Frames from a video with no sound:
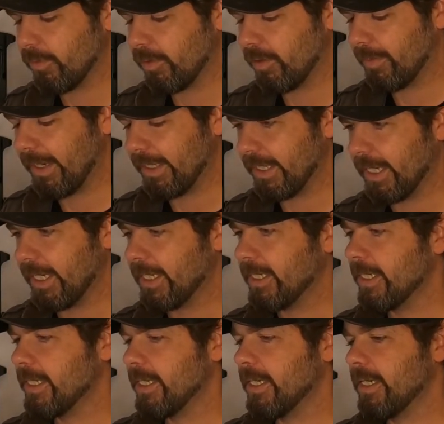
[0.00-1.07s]
worry about there.
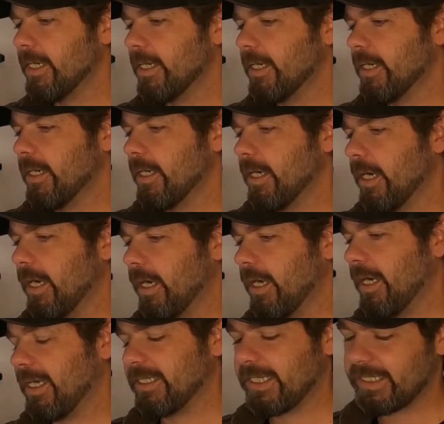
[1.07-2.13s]
As I